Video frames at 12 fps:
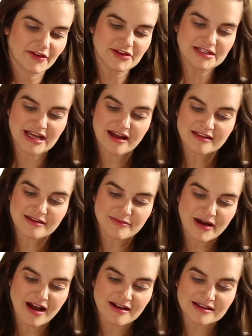First out of the
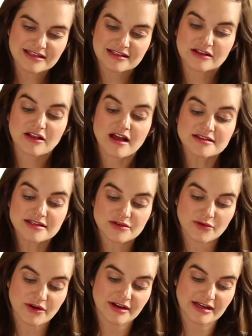box,
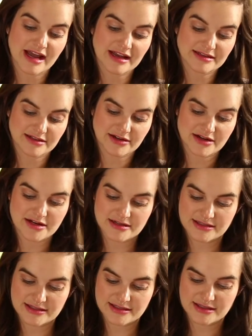closet
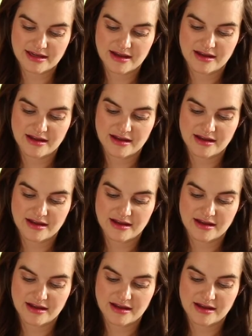organizers,